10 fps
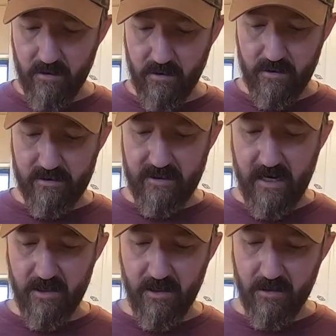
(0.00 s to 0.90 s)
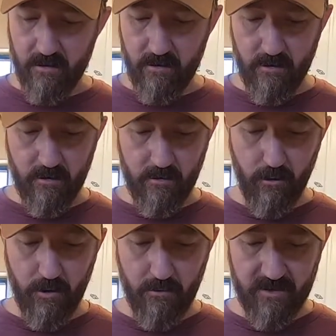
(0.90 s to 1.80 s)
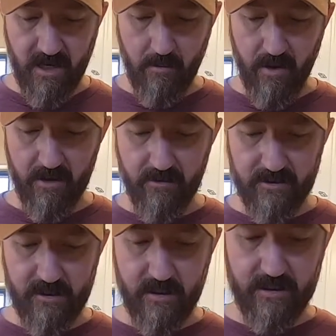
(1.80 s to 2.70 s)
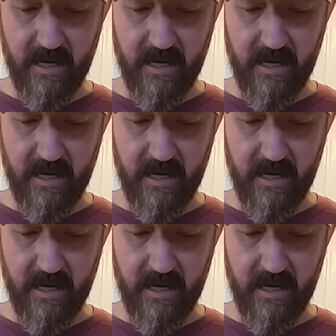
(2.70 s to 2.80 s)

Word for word: this side needed a little aluminum tape. I used the